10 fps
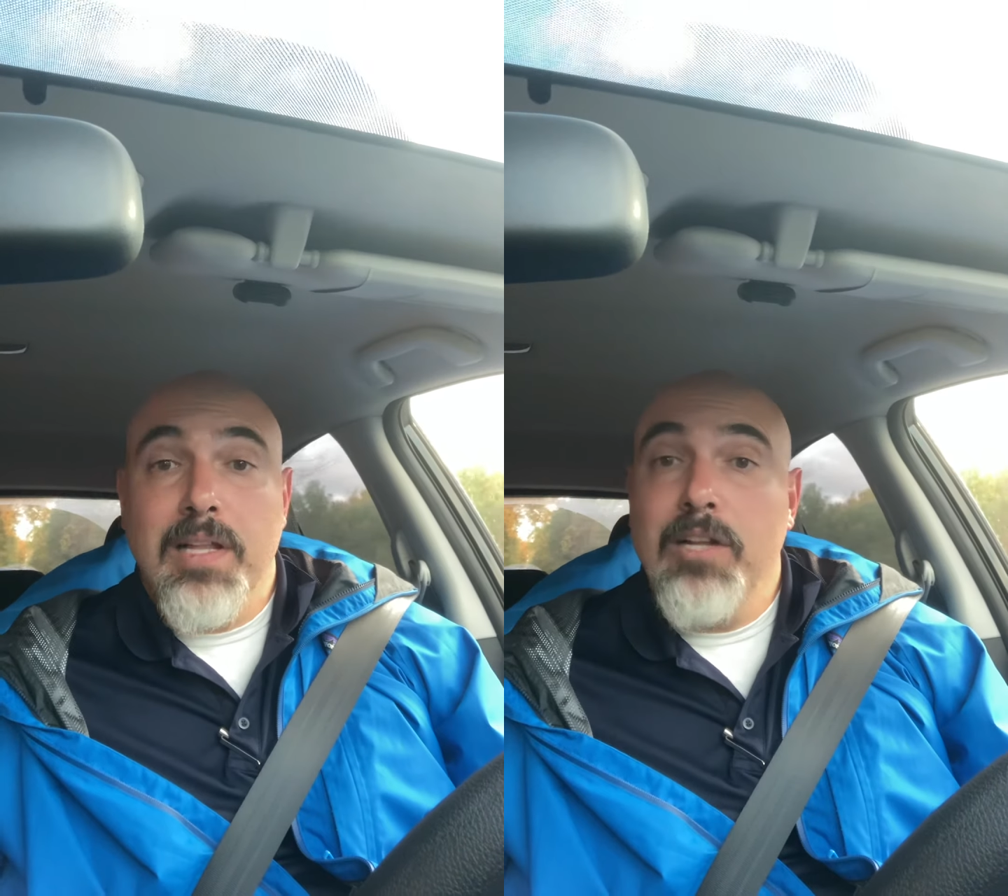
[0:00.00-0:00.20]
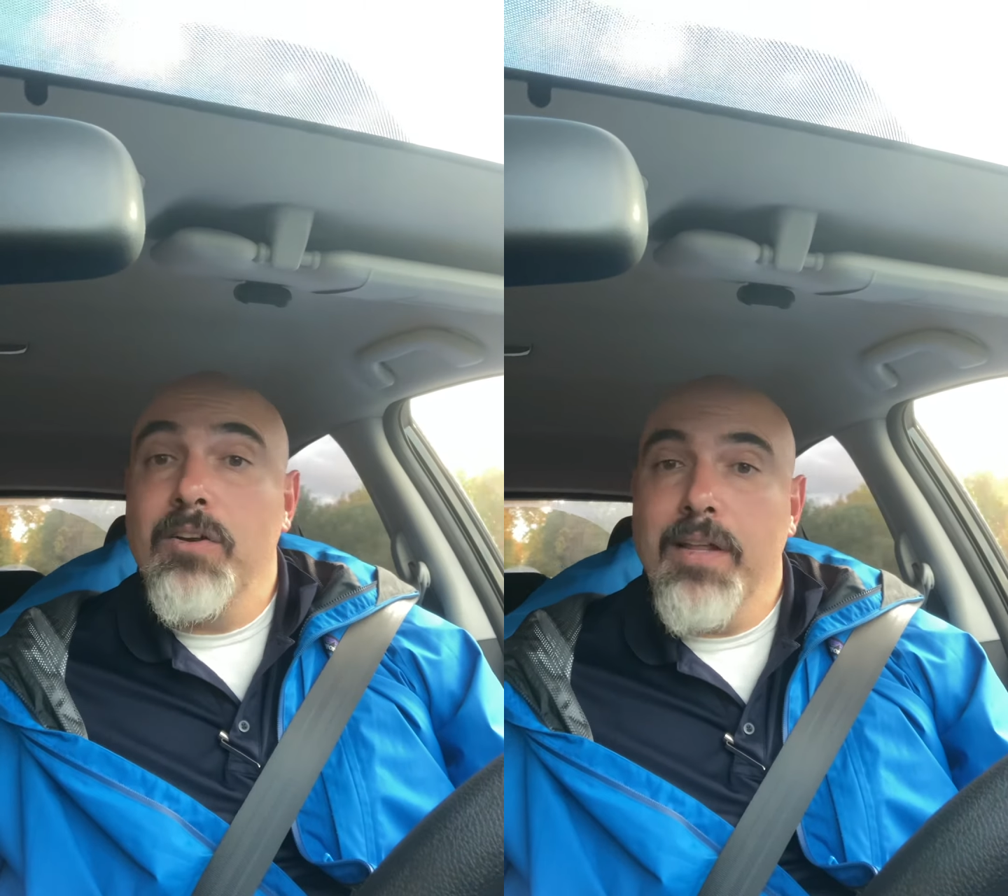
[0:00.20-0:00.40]

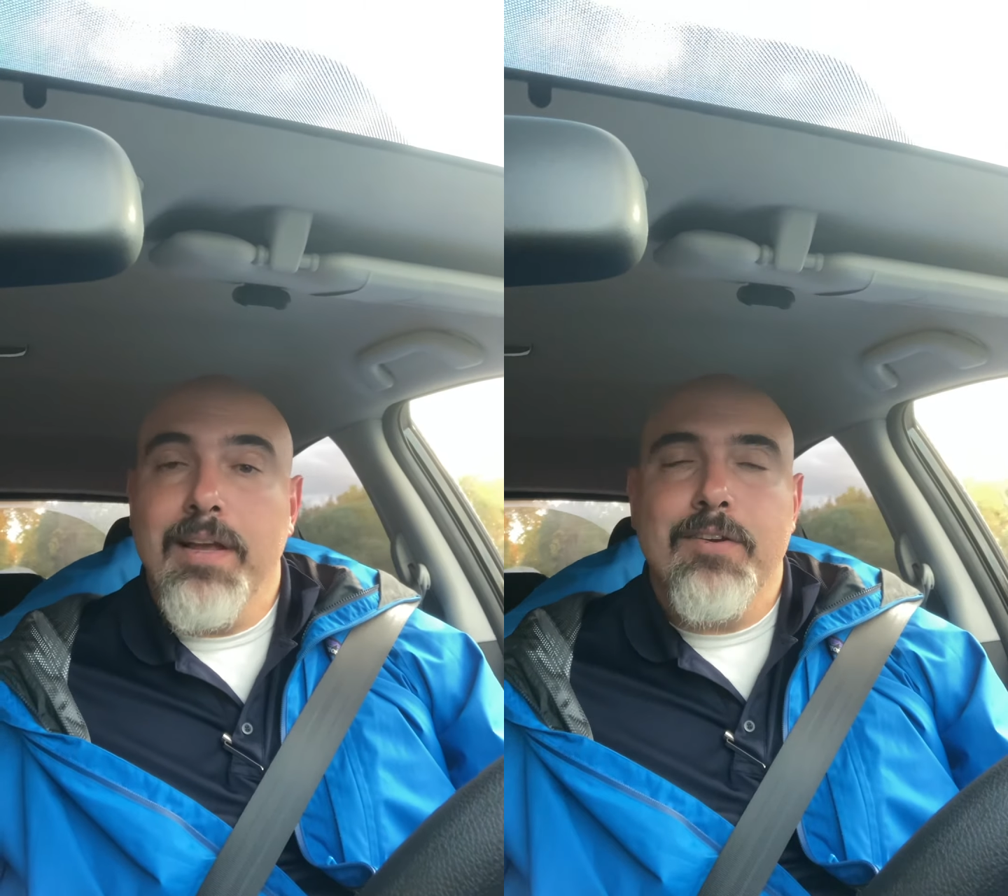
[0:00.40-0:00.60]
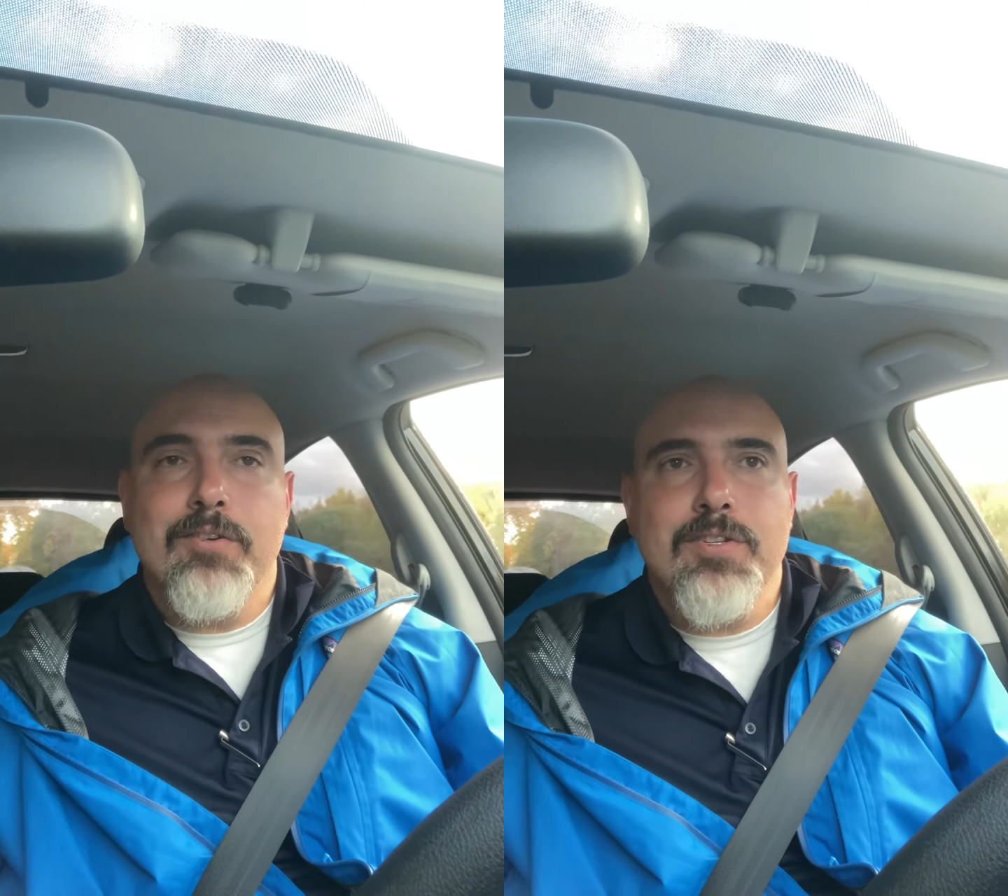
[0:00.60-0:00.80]
clearly
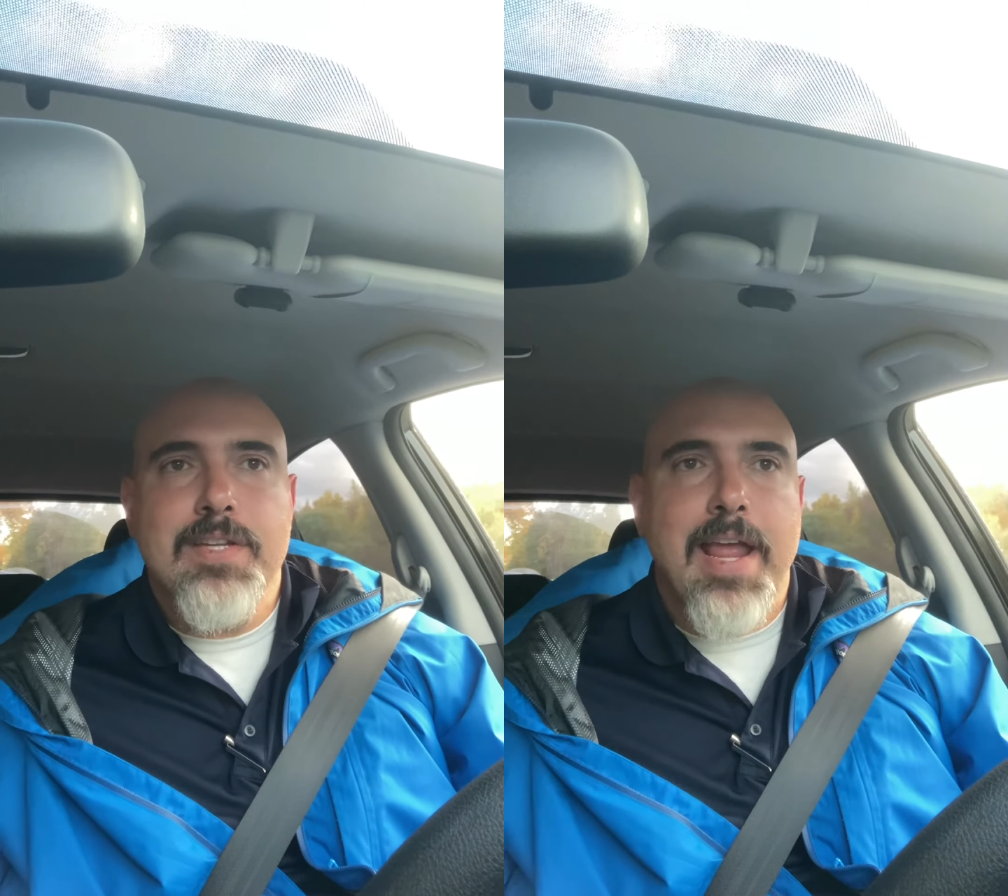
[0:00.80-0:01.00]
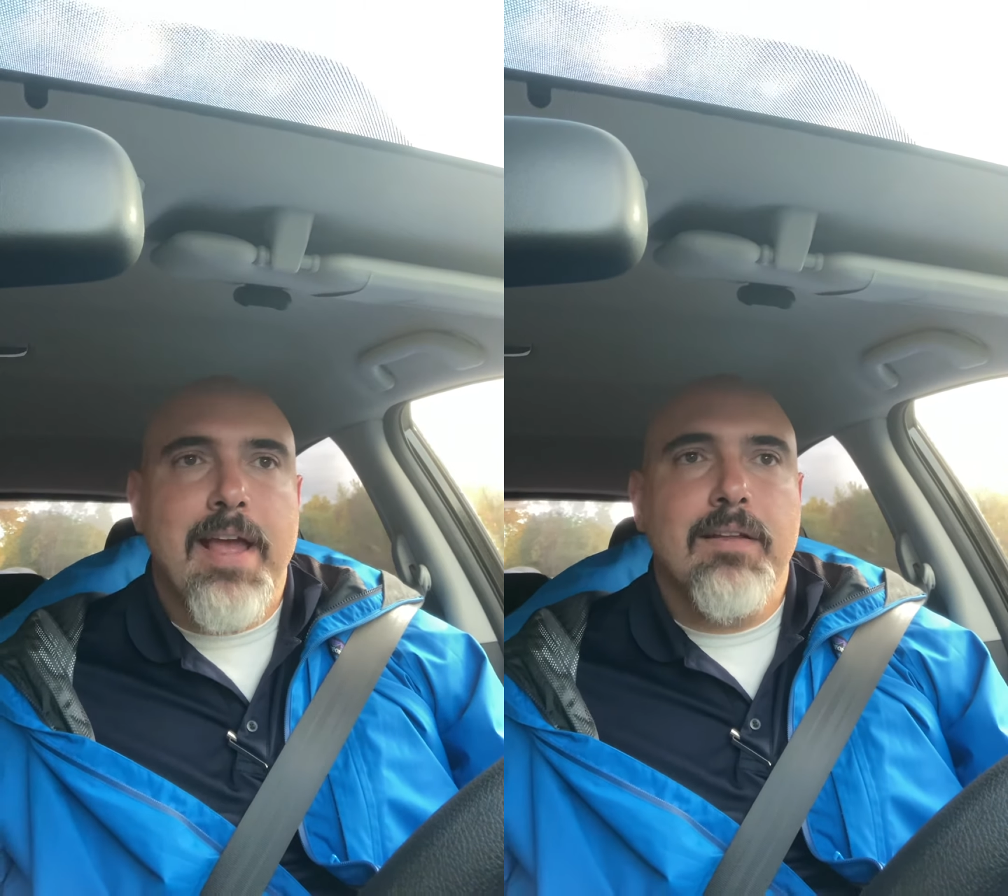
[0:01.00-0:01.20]

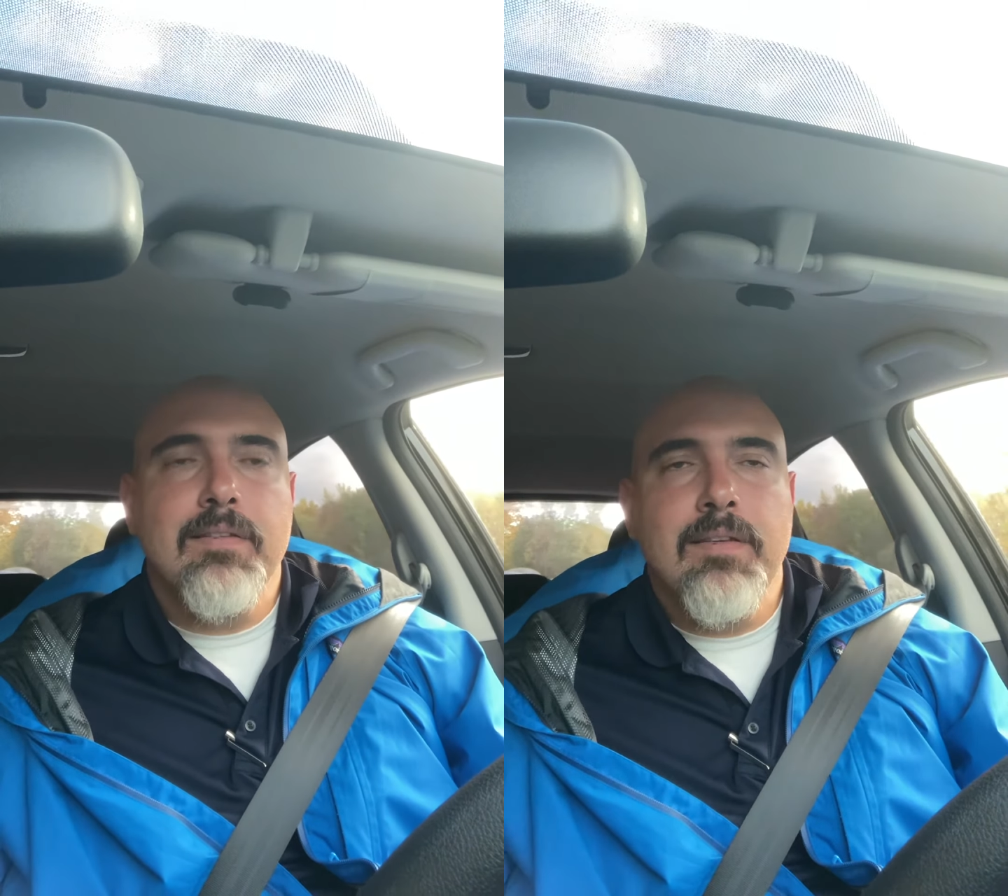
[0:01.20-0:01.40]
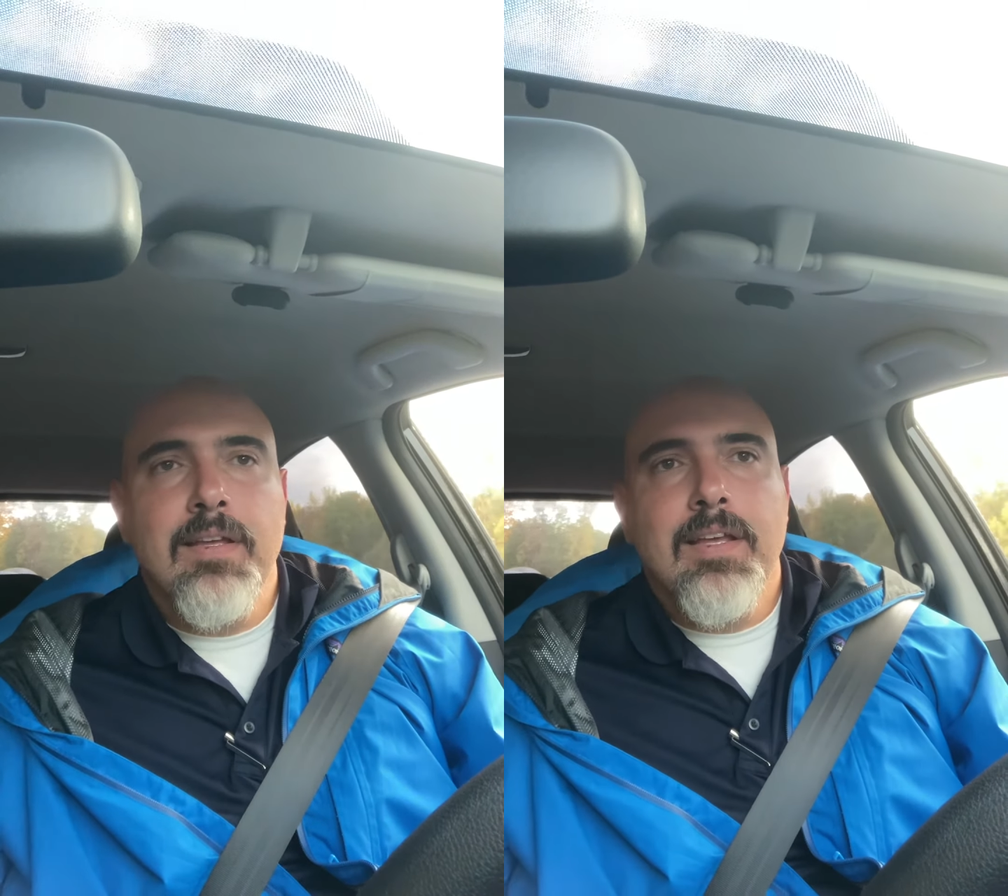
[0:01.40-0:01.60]
understand